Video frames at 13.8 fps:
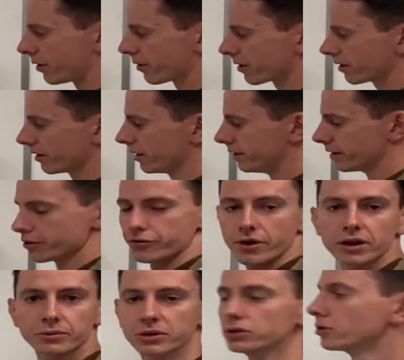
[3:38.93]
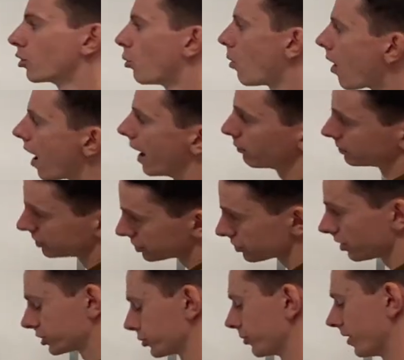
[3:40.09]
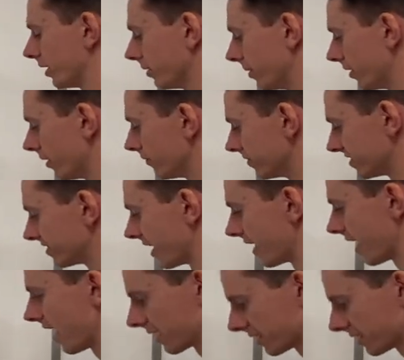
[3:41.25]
out another element little y, which is also an element of the set